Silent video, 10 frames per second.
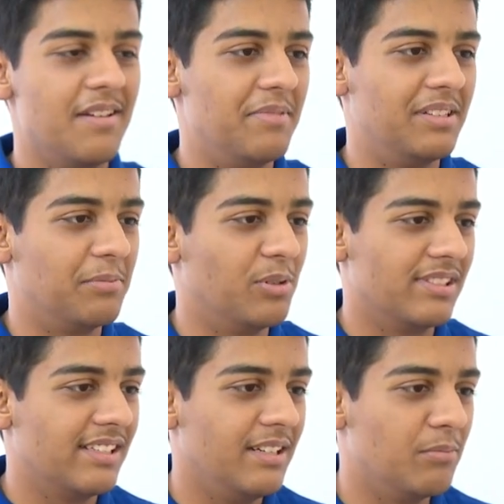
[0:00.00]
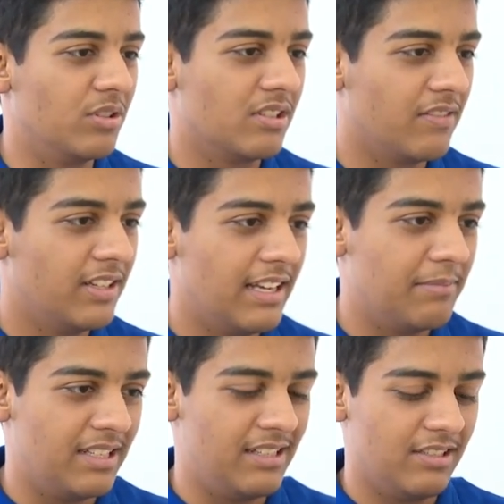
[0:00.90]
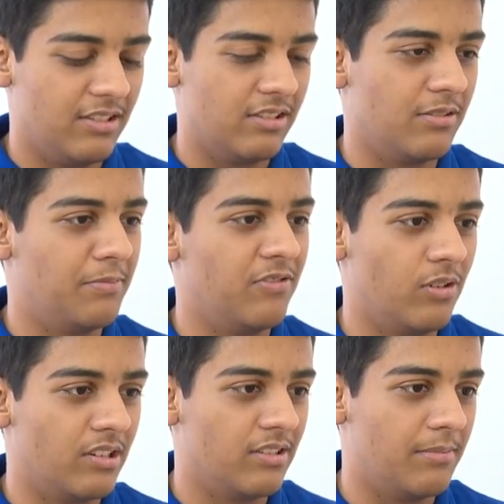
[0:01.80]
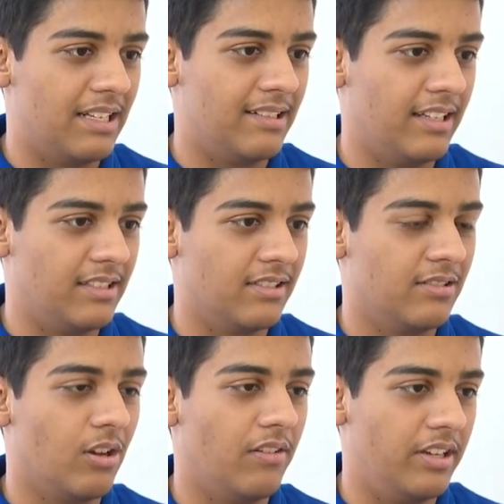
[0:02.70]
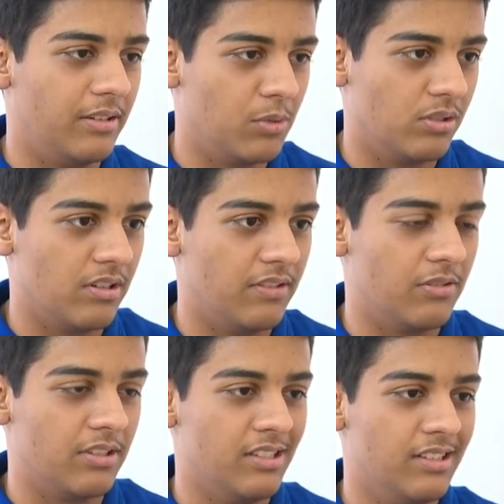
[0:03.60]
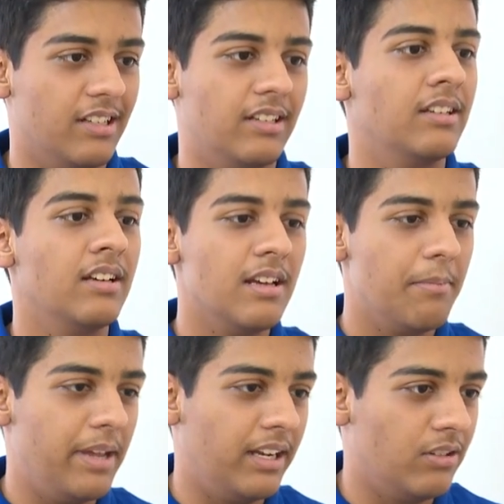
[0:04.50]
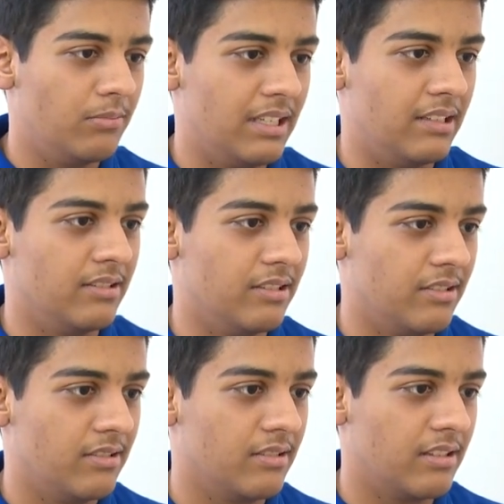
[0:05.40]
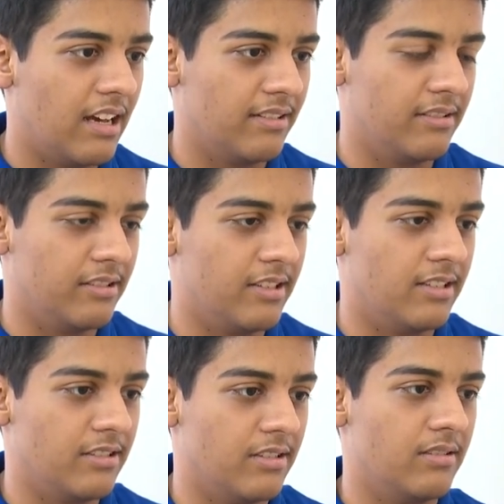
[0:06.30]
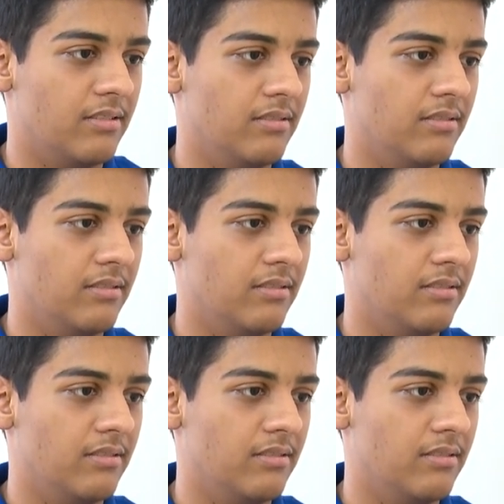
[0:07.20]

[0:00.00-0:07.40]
Means most of the time I just used to focus on maths, like just solving most of the questions and paying to my source classes attention.